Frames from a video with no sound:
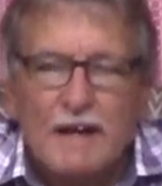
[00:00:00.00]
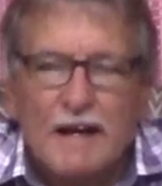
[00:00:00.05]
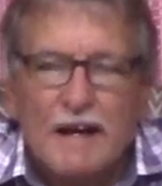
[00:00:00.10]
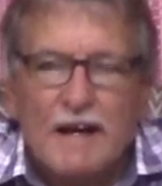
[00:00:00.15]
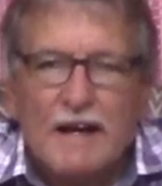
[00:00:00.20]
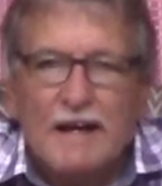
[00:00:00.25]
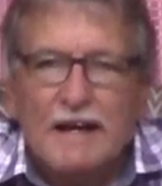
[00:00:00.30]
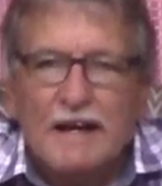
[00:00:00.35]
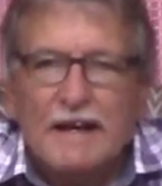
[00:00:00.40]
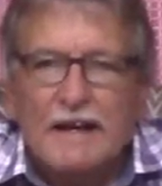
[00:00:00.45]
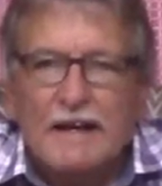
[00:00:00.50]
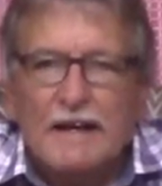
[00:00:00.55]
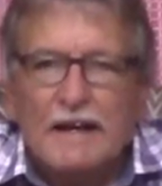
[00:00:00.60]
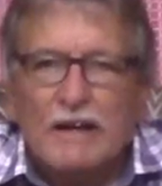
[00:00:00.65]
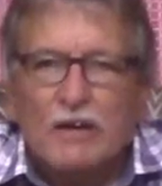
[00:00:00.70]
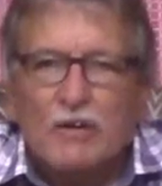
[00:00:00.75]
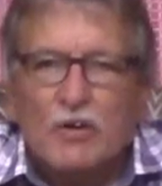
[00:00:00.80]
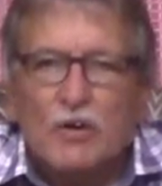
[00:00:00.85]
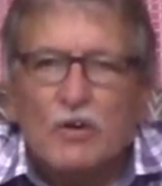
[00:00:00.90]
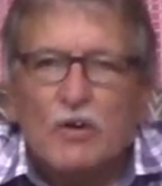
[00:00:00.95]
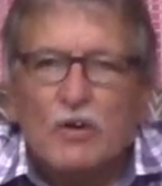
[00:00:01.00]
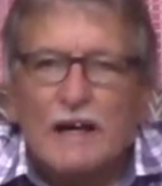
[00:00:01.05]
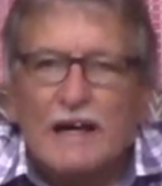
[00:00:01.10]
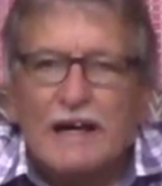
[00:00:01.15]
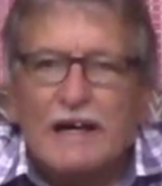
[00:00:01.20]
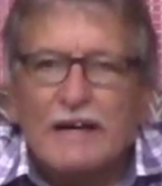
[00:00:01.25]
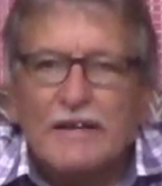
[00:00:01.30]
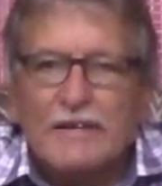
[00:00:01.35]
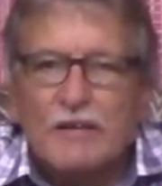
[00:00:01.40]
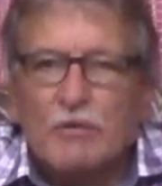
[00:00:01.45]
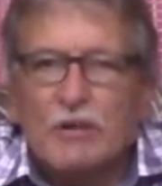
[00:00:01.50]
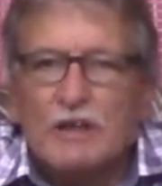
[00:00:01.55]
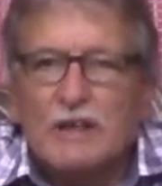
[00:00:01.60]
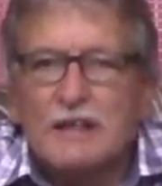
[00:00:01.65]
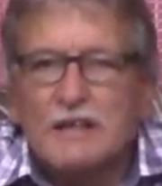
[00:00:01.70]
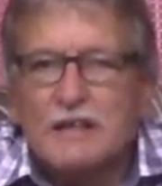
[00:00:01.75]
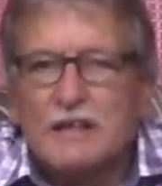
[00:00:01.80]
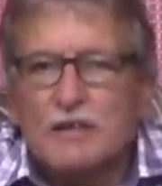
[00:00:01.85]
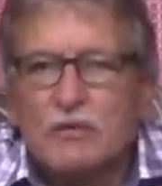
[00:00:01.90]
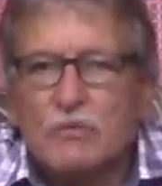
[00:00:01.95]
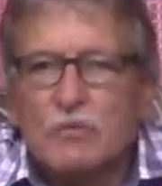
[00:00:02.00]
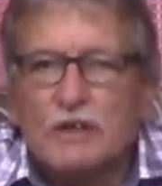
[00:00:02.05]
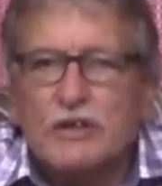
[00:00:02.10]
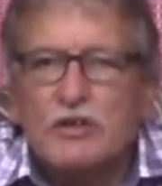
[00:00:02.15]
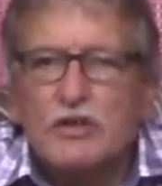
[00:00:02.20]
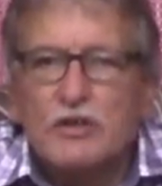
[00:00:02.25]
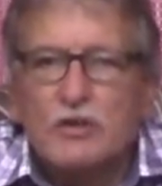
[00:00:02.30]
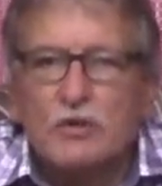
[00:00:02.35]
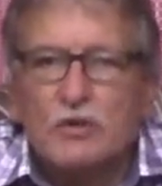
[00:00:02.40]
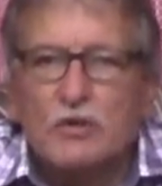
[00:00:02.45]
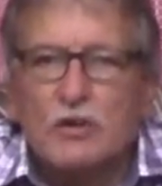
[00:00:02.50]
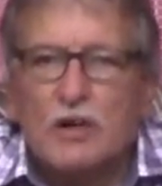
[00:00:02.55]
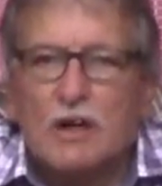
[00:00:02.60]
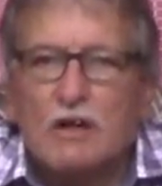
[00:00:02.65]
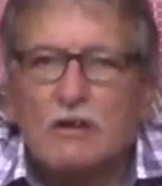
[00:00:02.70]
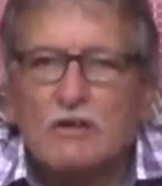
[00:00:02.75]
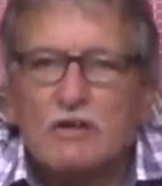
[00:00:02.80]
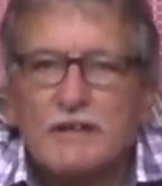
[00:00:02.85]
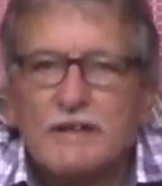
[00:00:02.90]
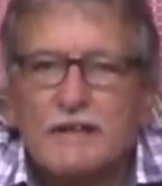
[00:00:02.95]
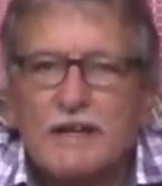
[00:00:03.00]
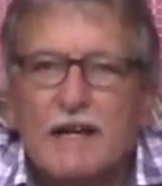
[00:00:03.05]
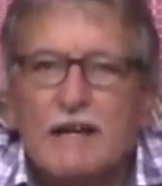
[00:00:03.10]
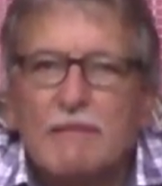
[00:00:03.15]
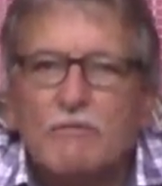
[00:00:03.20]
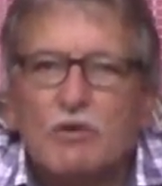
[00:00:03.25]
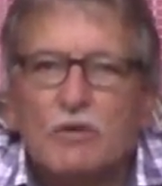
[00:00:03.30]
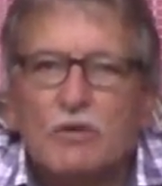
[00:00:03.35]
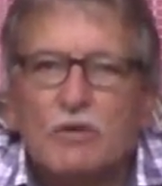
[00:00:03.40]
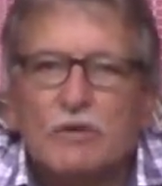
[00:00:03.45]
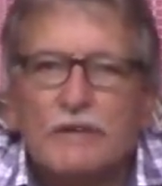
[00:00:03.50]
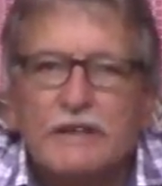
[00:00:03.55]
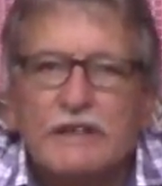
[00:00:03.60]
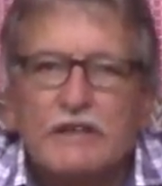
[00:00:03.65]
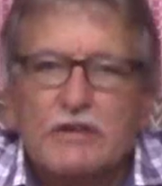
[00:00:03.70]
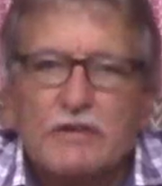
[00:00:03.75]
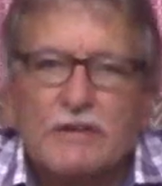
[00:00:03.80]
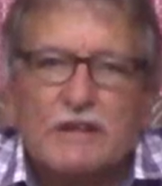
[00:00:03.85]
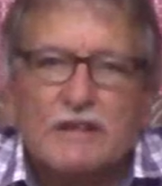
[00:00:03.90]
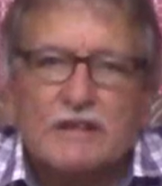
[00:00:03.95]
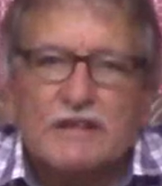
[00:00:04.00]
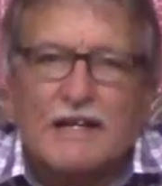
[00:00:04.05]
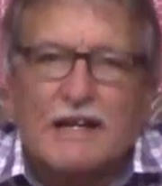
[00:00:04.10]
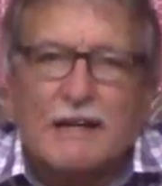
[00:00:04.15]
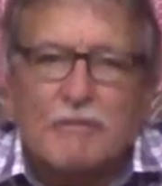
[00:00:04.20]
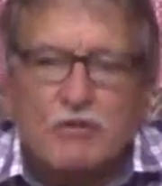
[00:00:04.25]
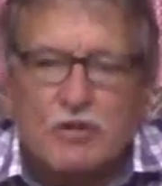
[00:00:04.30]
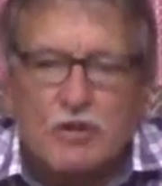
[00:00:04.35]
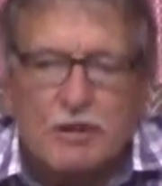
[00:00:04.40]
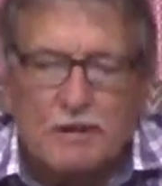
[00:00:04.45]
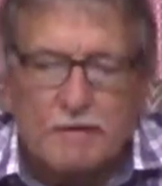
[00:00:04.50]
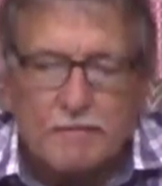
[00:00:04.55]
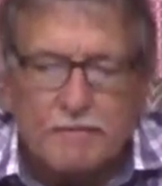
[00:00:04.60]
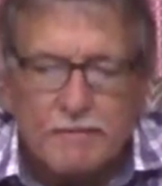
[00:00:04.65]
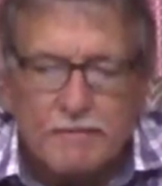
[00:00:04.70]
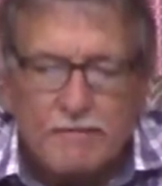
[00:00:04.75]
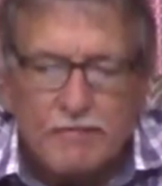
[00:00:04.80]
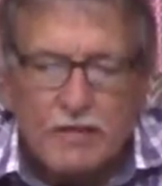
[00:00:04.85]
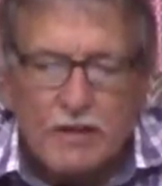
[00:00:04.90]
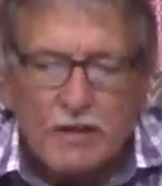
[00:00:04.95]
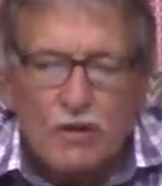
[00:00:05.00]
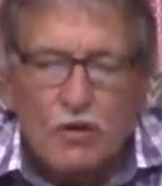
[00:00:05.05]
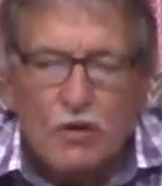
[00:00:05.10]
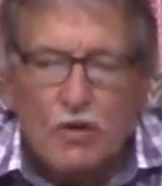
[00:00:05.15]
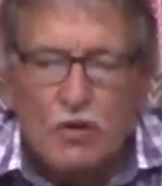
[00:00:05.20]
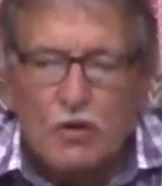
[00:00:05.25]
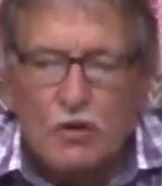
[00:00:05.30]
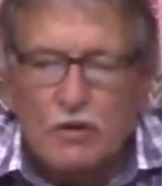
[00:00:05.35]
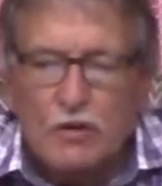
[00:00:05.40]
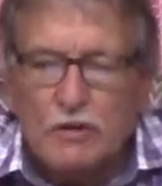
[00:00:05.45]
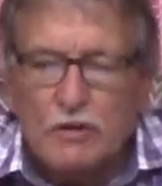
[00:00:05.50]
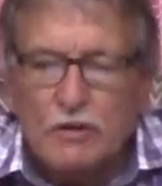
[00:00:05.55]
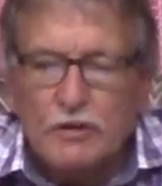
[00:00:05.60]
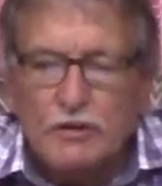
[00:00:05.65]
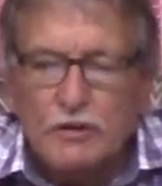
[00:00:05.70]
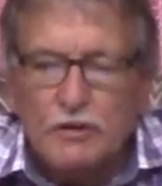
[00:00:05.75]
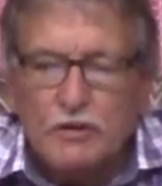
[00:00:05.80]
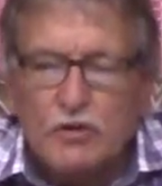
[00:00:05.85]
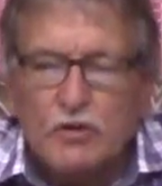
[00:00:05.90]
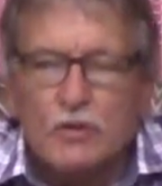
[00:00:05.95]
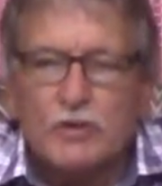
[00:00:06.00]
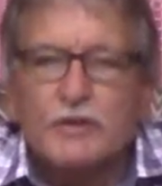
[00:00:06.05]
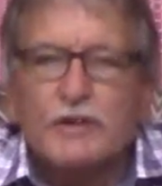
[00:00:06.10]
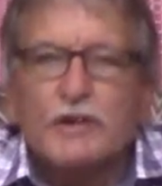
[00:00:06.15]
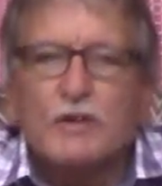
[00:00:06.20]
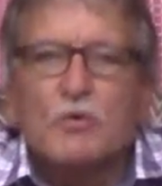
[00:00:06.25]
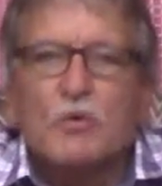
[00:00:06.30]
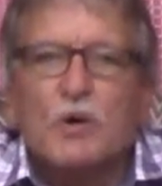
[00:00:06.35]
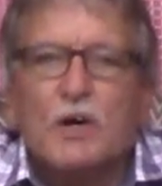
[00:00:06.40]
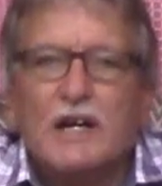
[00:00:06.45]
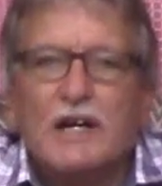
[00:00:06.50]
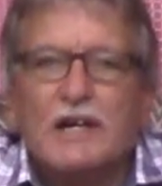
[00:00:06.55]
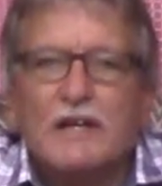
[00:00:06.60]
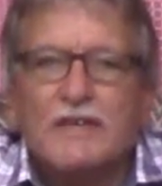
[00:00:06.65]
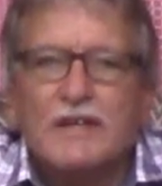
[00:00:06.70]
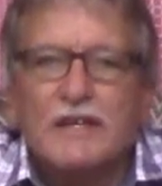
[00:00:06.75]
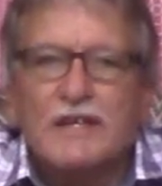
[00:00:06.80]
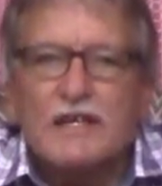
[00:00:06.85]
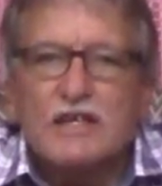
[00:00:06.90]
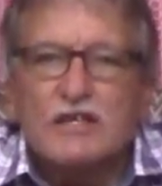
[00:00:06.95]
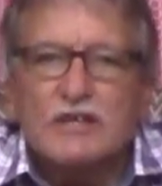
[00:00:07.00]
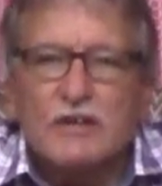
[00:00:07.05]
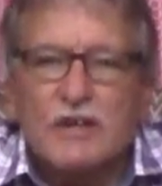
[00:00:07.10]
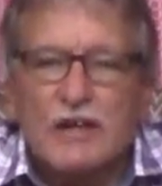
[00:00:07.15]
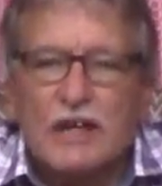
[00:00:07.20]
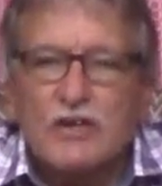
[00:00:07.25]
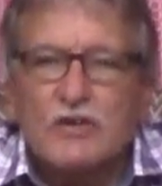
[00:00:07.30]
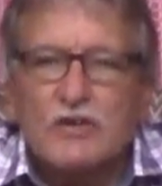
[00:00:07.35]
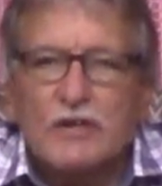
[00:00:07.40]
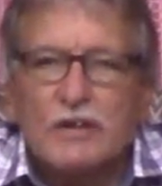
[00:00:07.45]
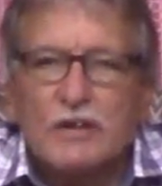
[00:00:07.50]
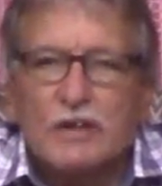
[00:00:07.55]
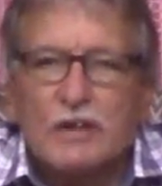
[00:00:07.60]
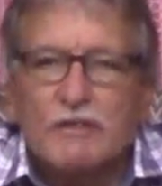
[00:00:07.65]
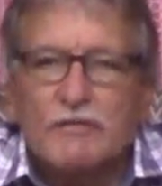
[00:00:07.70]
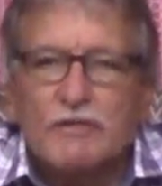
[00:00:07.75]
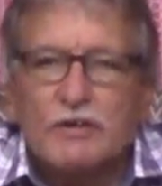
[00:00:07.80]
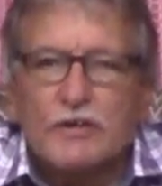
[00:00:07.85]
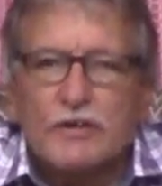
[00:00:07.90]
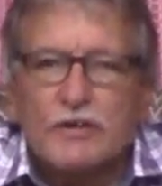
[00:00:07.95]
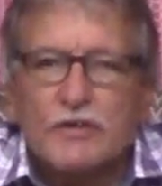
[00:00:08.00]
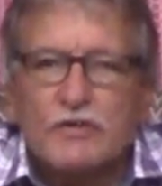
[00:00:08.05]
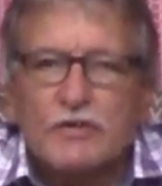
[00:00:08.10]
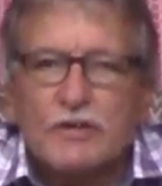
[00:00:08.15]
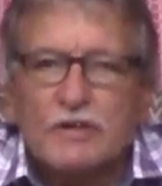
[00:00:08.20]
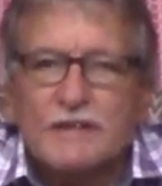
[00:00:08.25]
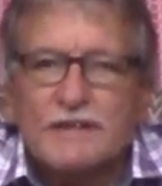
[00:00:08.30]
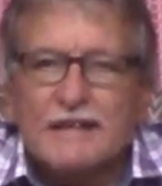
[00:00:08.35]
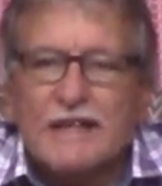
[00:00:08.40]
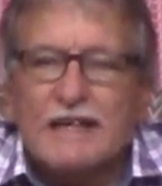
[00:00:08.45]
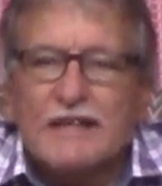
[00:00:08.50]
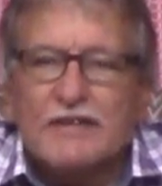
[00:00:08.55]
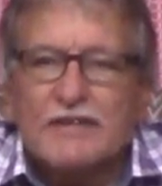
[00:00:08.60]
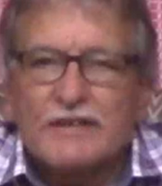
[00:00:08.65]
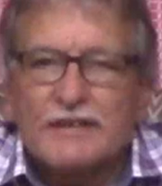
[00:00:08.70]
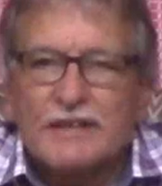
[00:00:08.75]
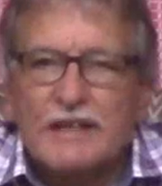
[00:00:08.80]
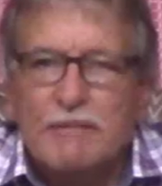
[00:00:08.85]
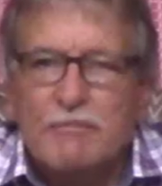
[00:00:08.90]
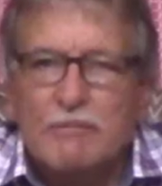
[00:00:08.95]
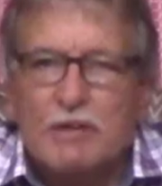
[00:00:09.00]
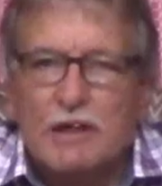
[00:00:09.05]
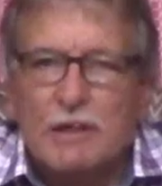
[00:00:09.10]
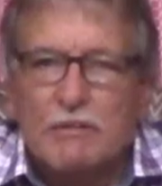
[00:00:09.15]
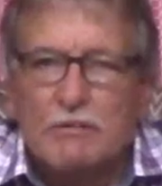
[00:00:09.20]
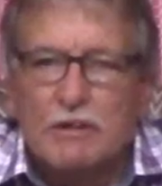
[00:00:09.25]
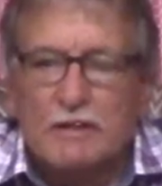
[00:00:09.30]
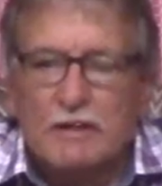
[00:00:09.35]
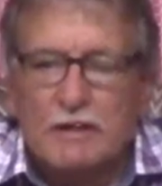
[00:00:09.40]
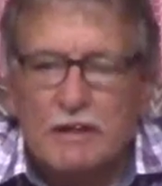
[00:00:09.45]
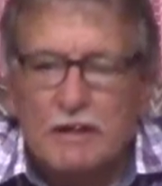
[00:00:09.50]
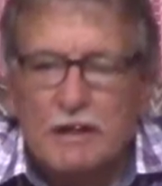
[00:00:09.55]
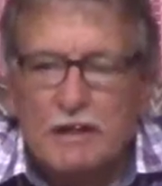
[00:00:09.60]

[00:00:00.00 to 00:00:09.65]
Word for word: uh, or otherwise, what is your God's name, or Israel's rapture, or you should require the restoration of the original Sacred Name Bible,